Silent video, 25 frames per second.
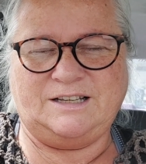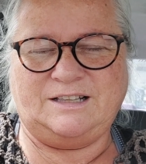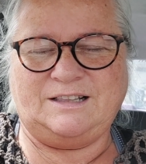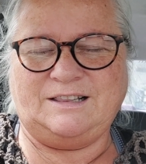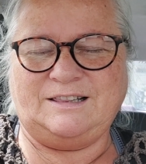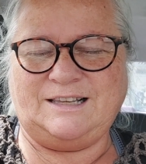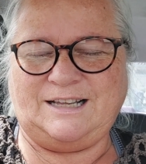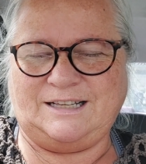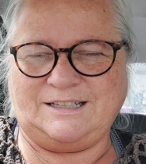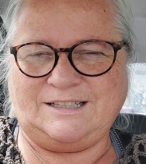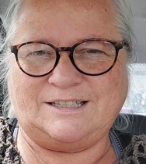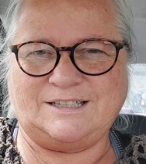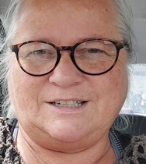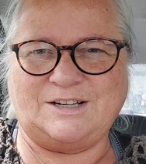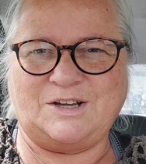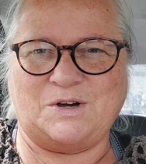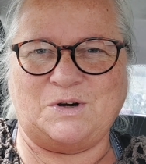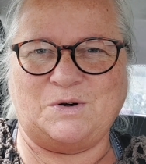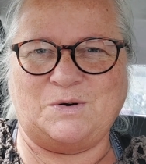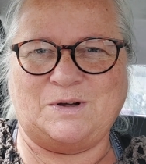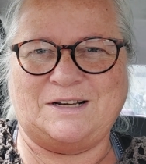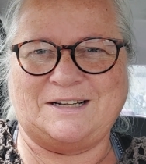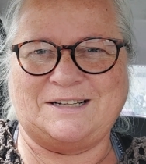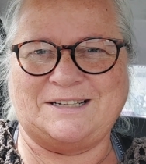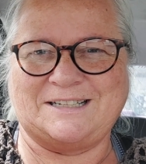Let's go
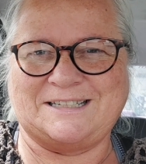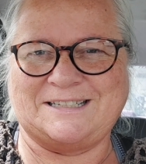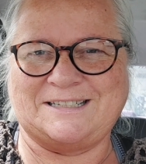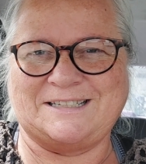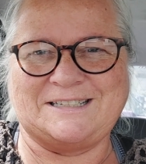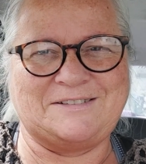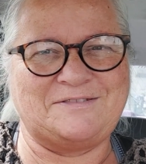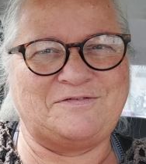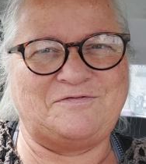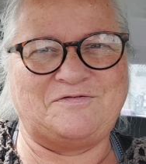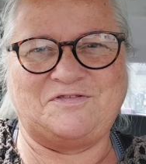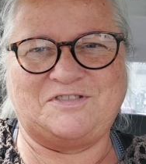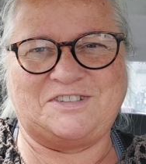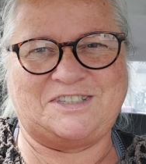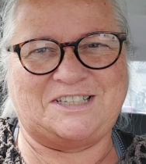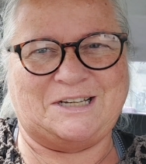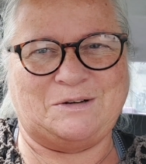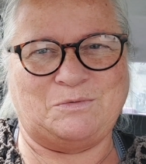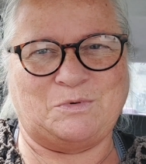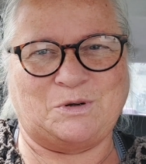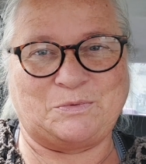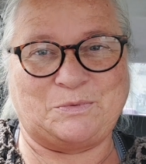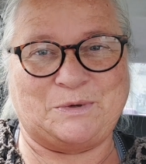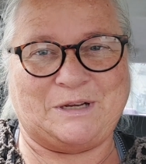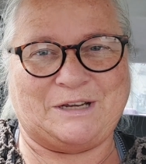and see
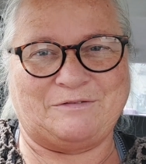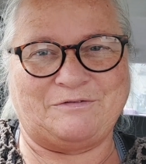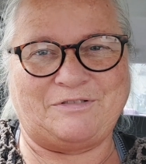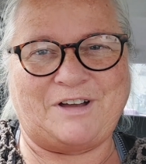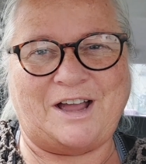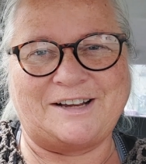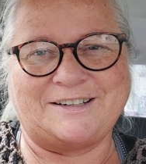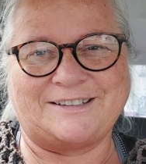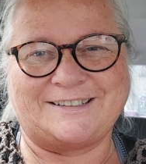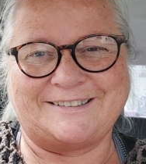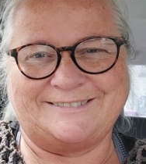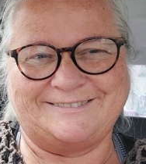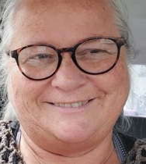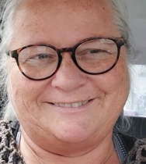what we can find.